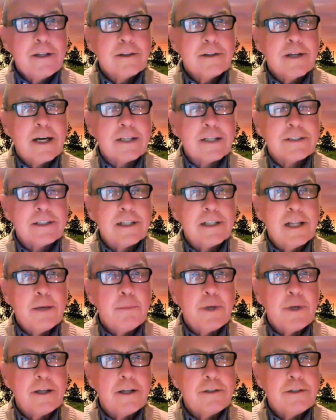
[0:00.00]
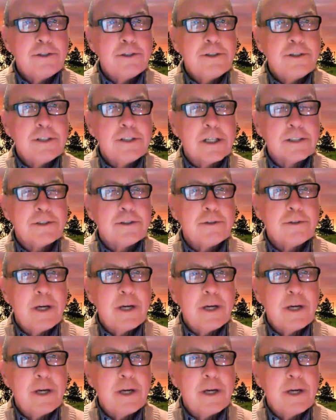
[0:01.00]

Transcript: that's limited just to